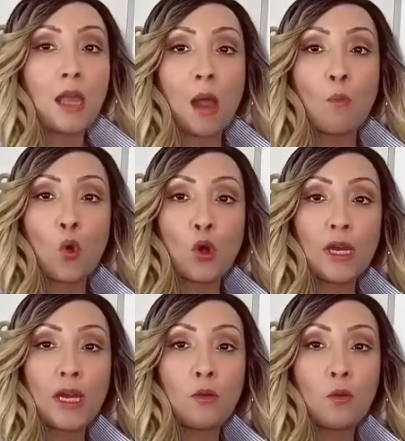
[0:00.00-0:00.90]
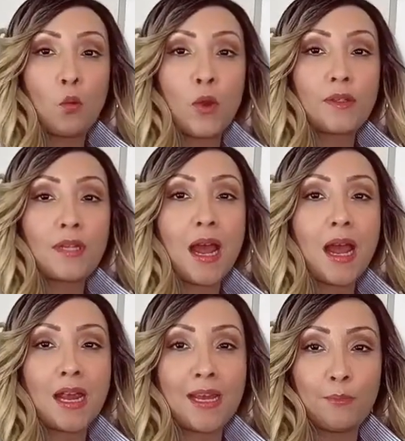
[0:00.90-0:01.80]
I'm working with
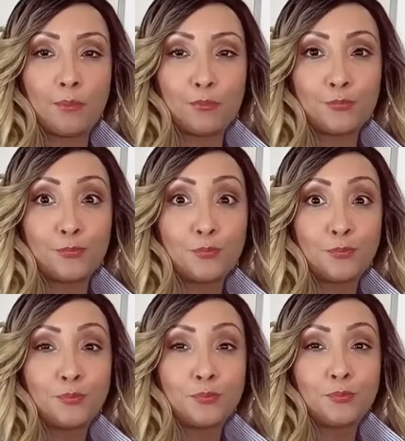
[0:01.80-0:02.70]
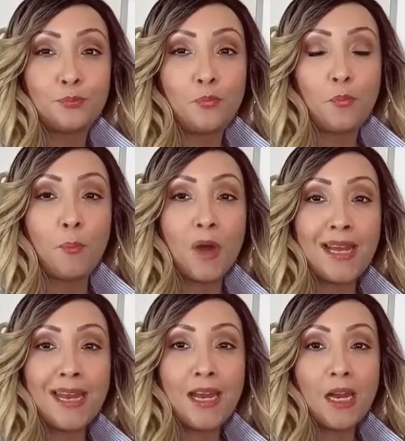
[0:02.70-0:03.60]
time.
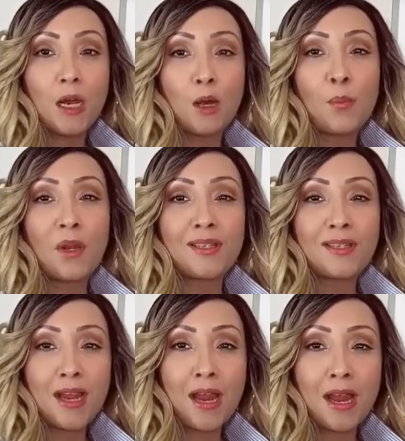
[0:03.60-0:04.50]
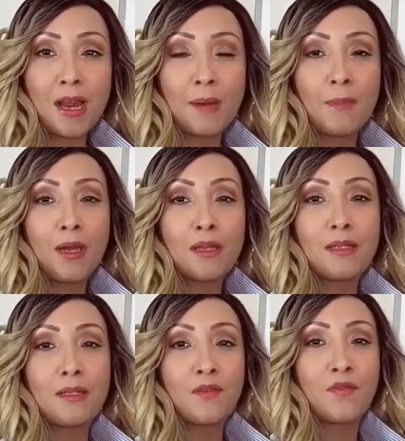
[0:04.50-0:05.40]
Money plus time
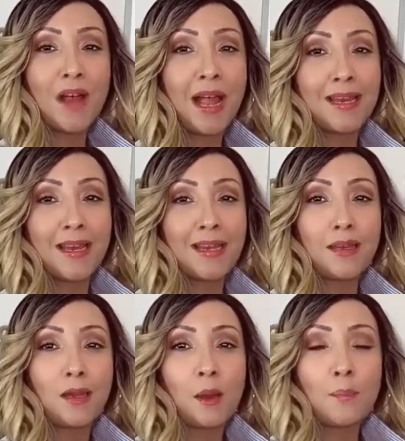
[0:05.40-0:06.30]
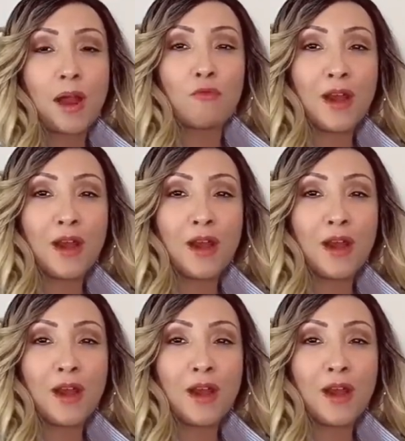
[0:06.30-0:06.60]
divided by